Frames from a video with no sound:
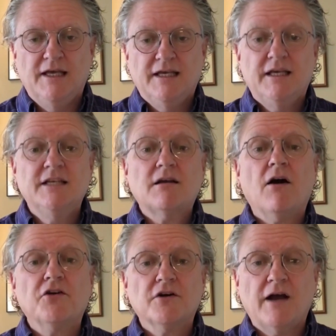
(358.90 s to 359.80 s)
he
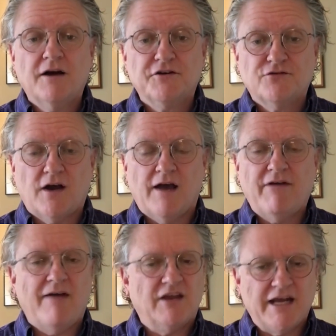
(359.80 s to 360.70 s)
taught her how to drive,
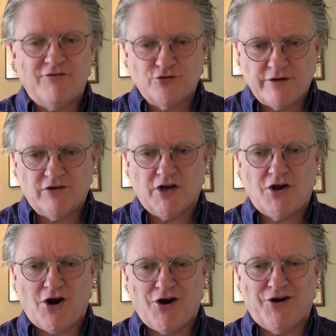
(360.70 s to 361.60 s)
having never driven a
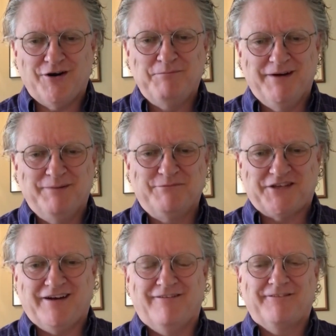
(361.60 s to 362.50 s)
car
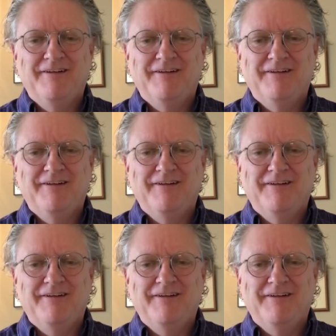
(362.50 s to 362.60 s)
himself.